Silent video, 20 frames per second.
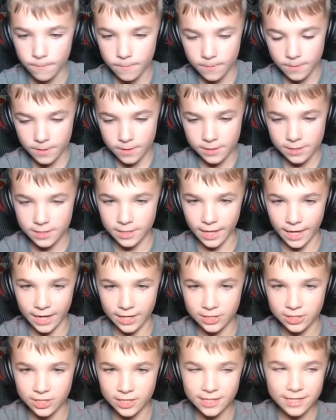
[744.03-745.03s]
Slashing what
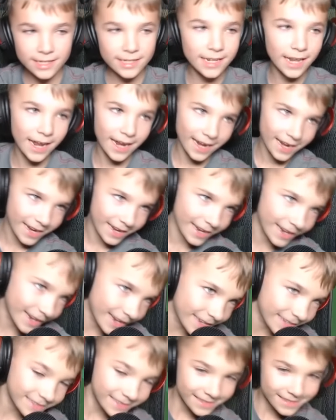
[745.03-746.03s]
is
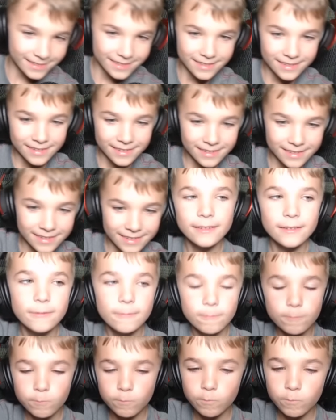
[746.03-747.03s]
this?
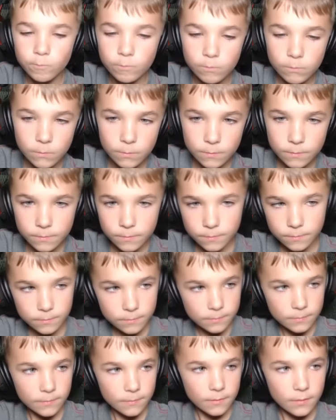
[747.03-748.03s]
Well, let me
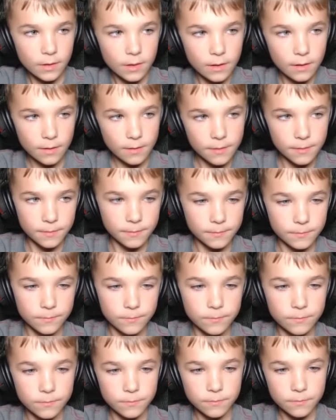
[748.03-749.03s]
see what I
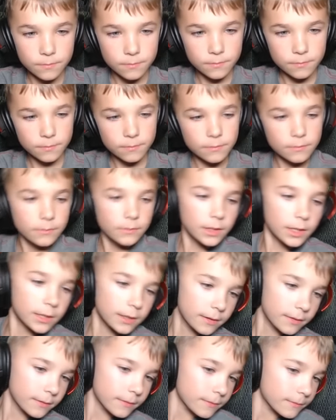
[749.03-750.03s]
placed.
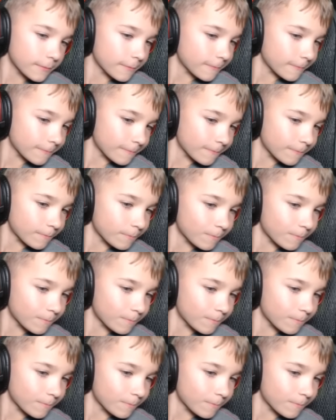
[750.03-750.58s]
What?